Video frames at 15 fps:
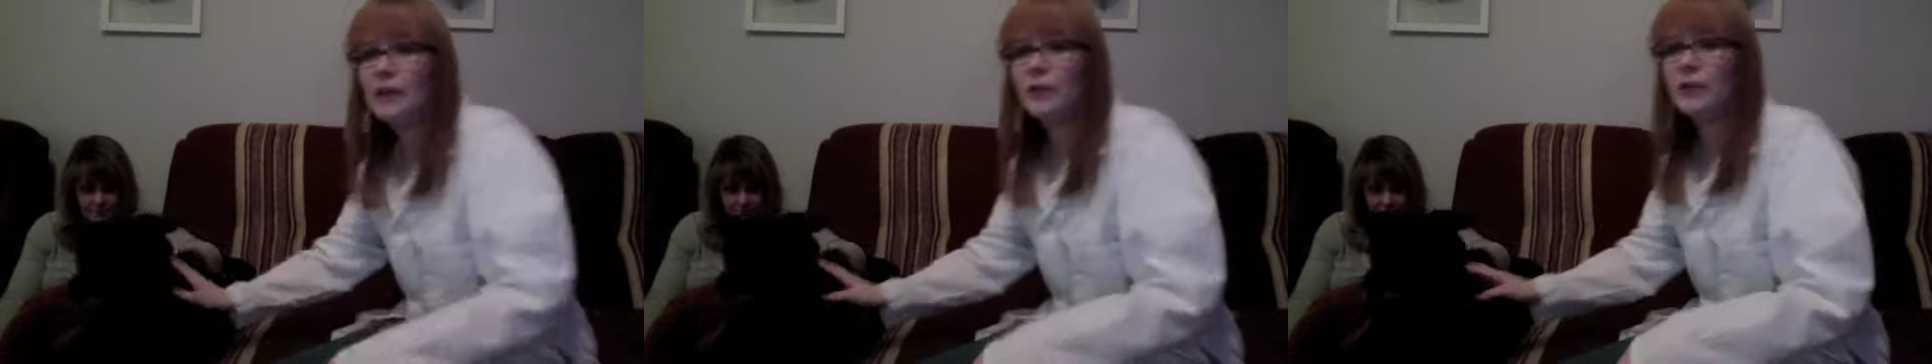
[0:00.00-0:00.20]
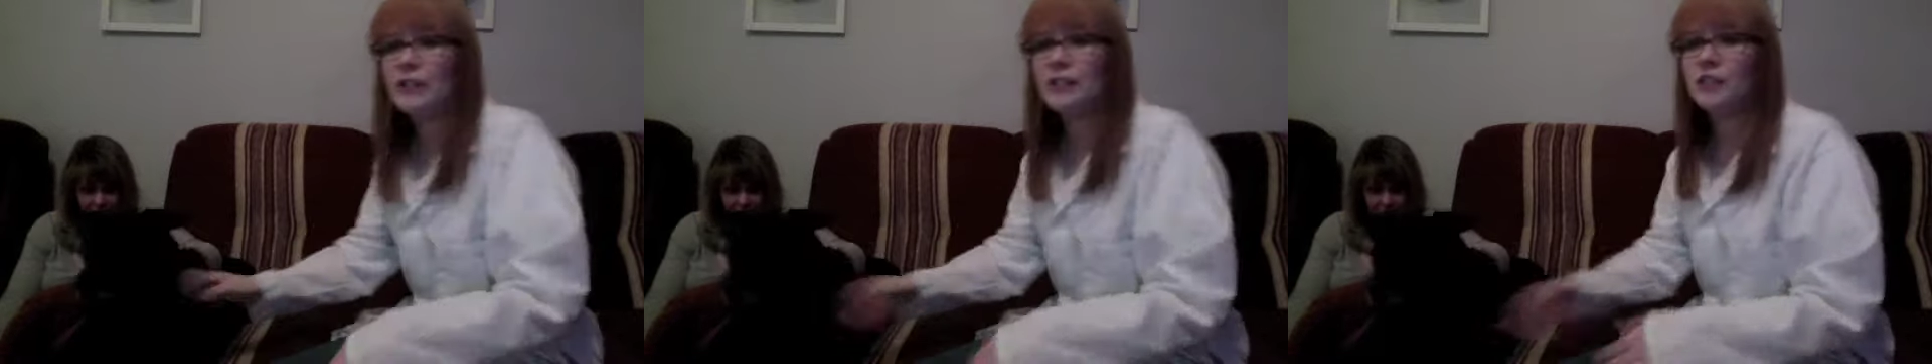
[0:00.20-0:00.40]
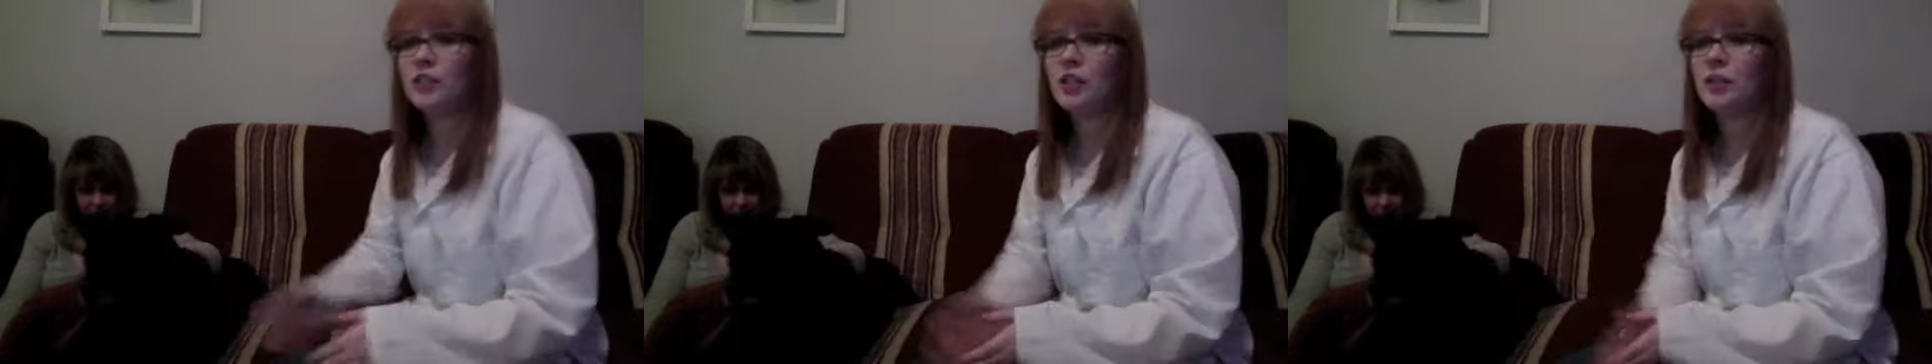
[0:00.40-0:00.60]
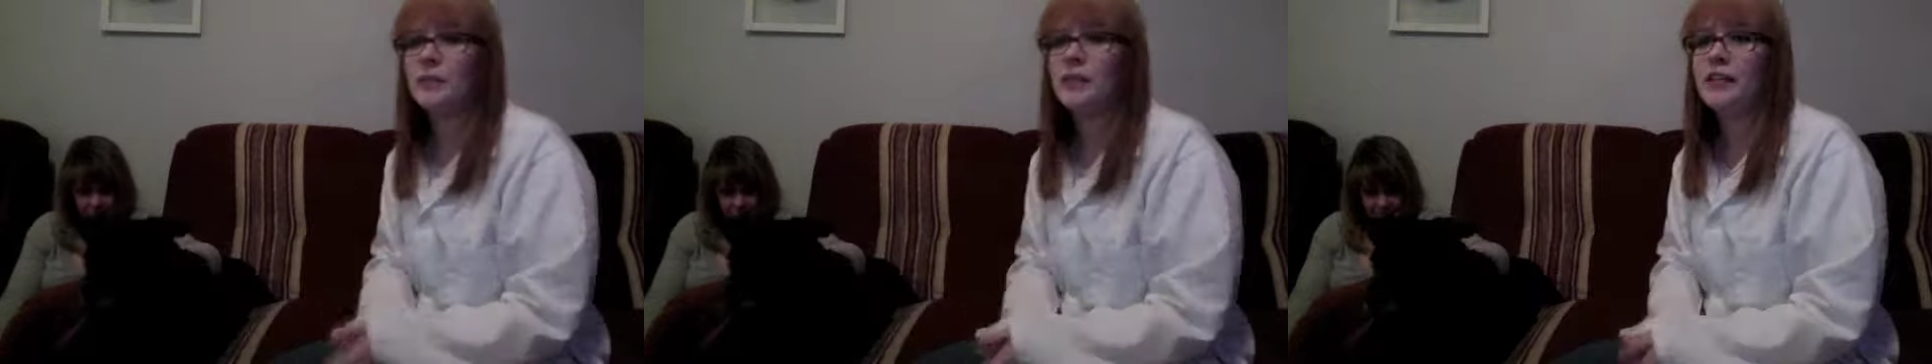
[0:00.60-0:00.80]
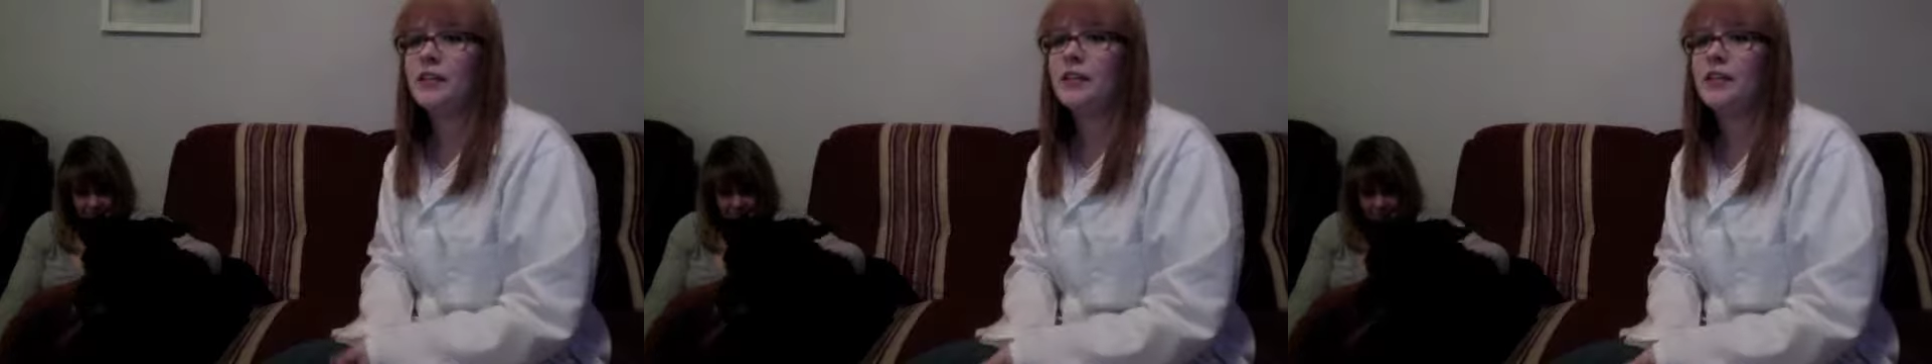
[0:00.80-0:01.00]
we
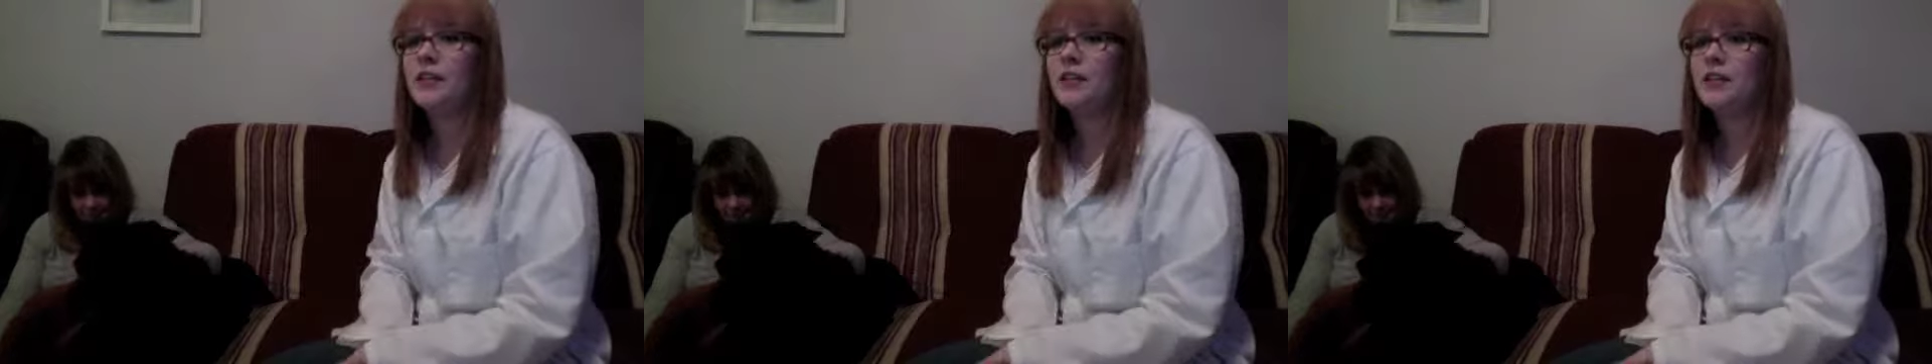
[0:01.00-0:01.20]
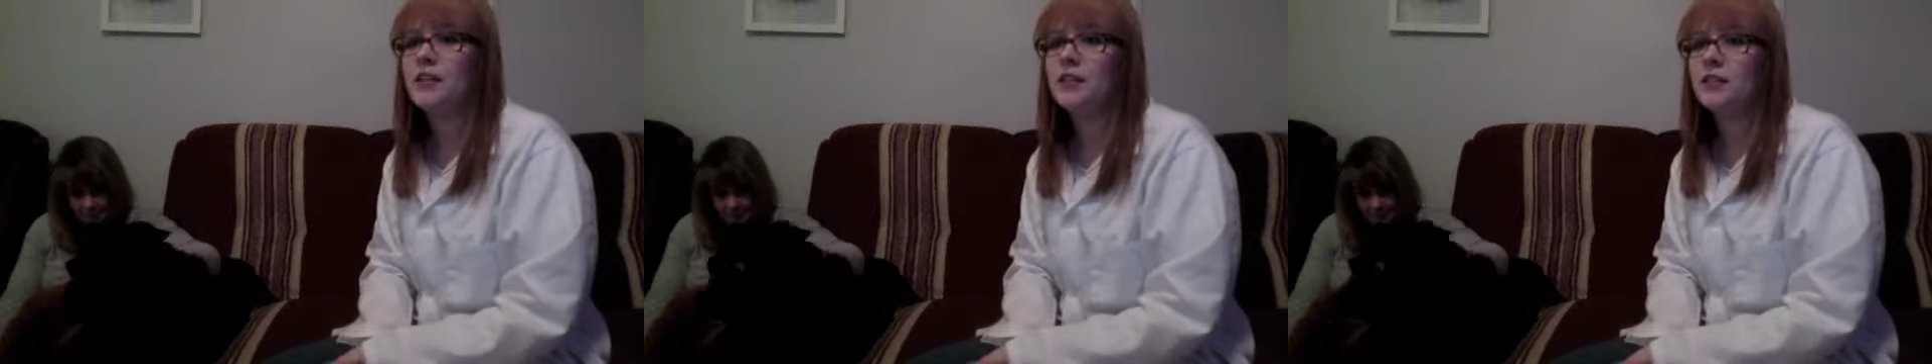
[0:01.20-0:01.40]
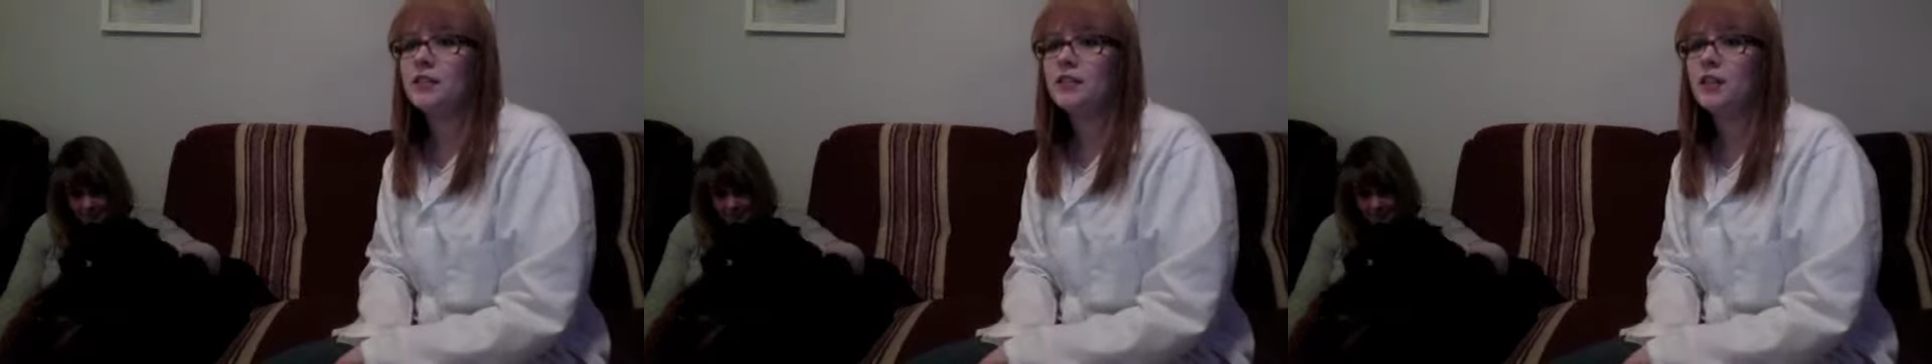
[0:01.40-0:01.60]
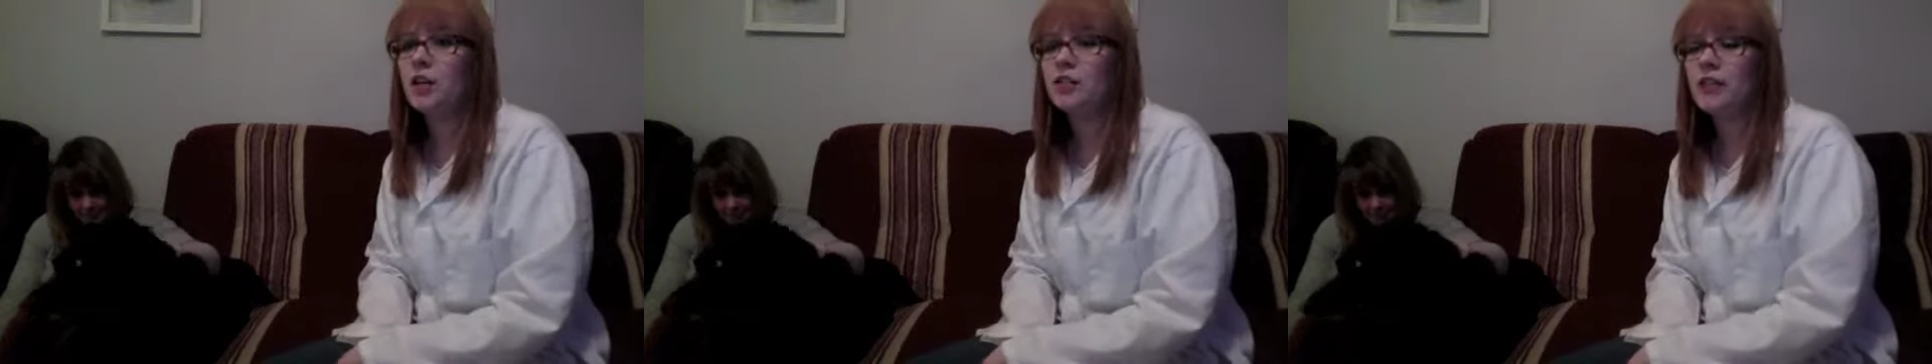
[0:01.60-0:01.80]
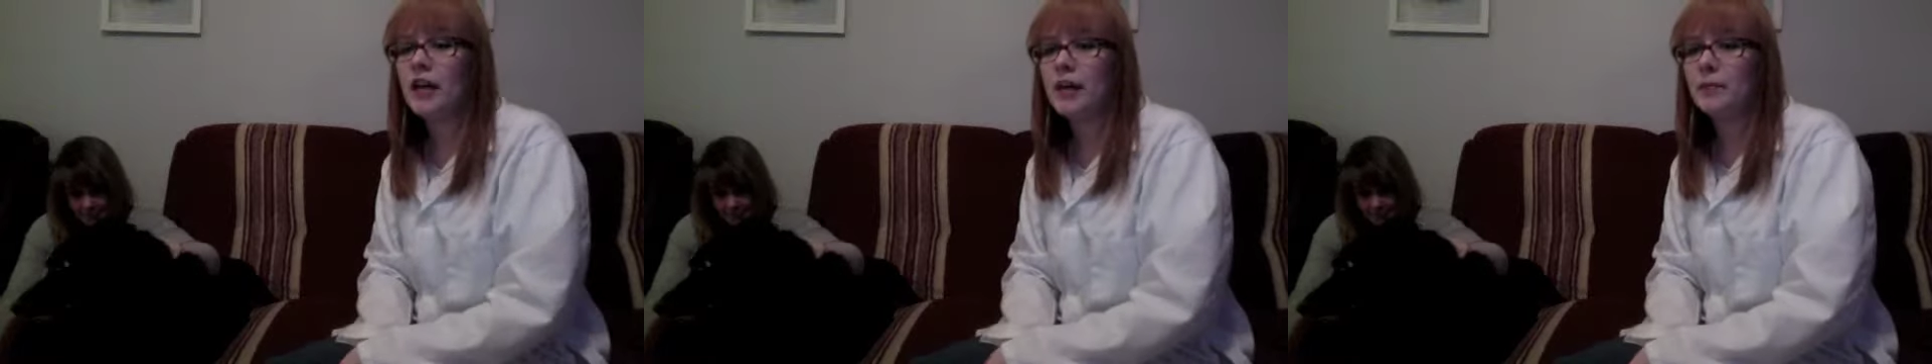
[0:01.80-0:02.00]
determine skull
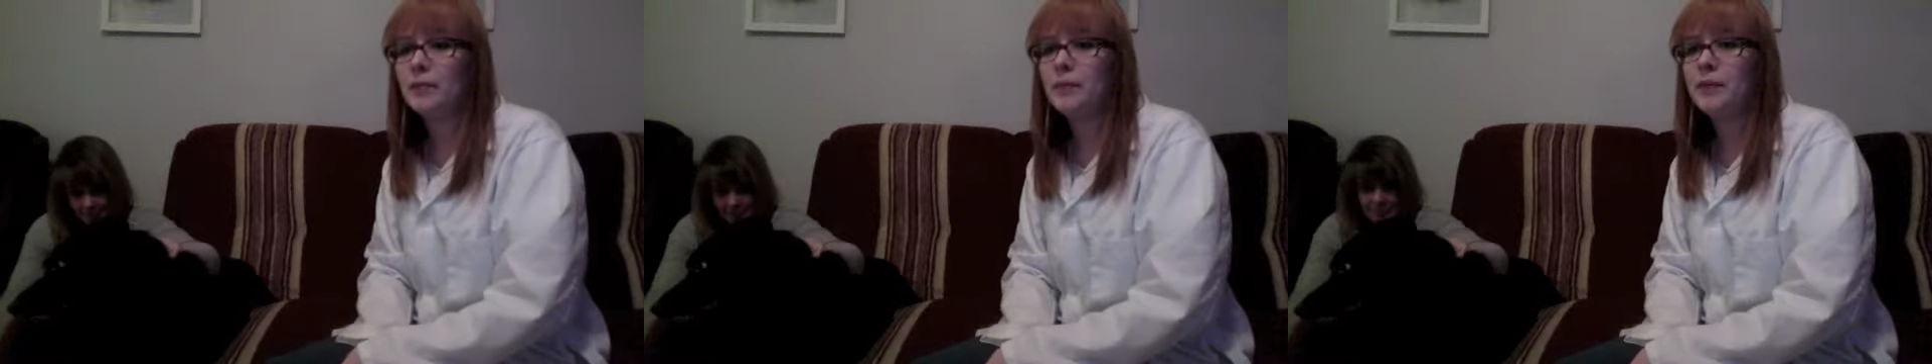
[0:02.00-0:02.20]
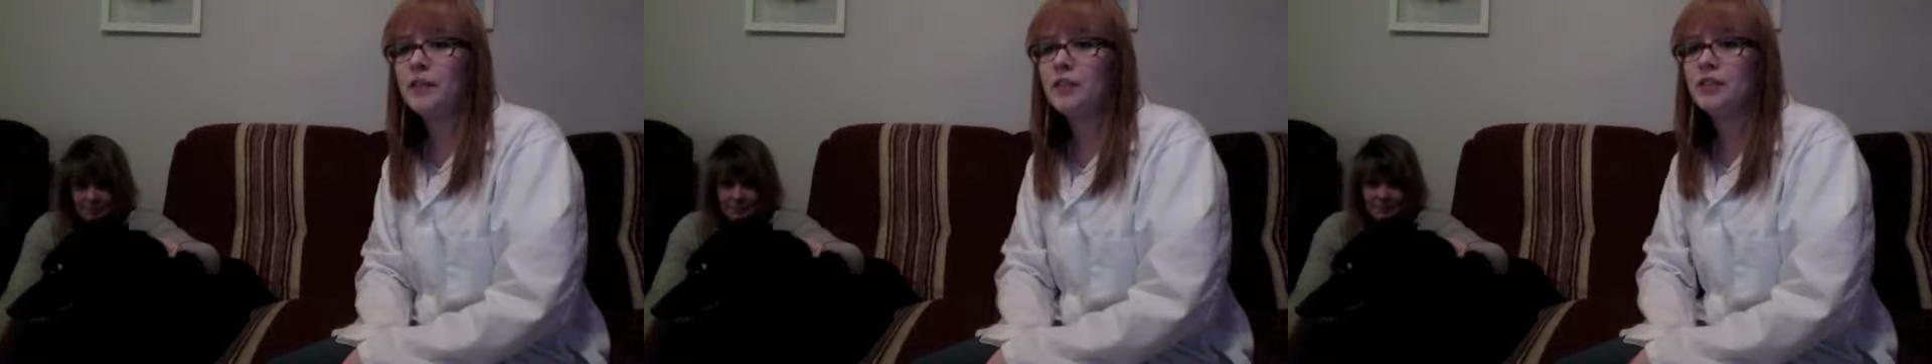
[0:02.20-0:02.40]
type because